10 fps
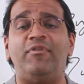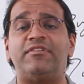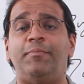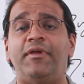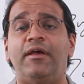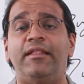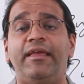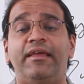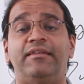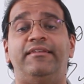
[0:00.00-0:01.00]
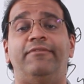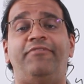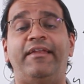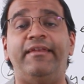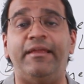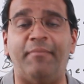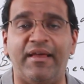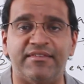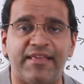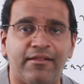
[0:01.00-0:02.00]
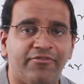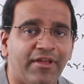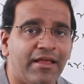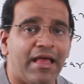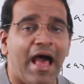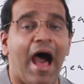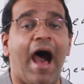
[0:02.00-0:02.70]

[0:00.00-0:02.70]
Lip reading: I was merely defending myself.